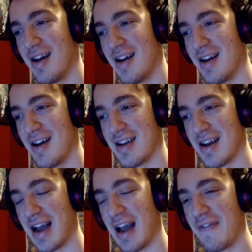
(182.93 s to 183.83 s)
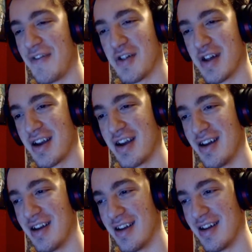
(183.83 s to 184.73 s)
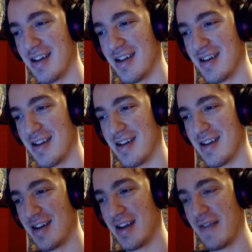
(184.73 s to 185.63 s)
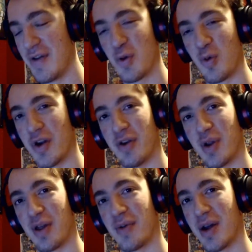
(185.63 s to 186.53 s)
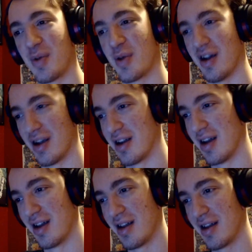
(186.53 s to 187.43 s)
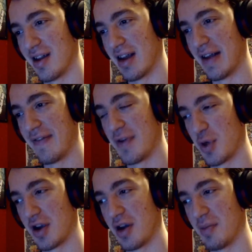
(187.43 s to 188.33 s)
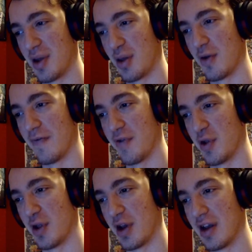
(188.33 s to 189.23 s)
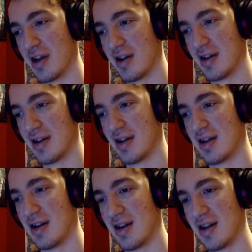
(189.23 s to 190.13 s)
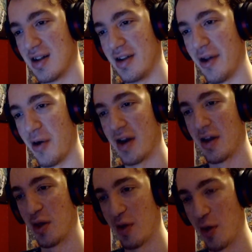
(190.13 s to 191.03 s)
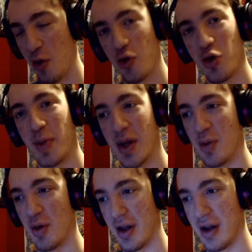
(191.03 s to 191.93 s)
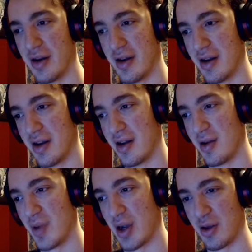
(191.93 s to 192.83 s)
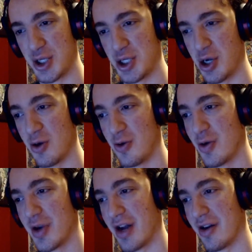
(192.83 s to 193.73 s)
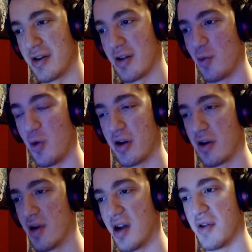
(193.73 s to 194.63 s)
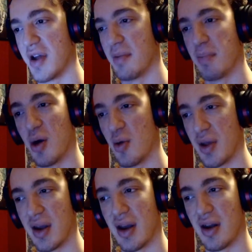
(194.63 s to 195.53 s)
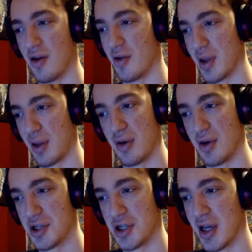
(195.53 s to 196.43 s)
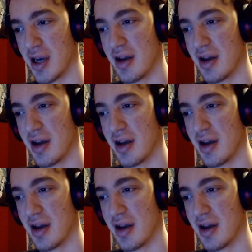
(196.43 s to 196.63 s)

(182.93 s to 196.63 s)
I feel like it feels weird, but sometimes like it feels like companies don't fully know how to hook people in, because you show characters walking around and posing and all this sort of shit,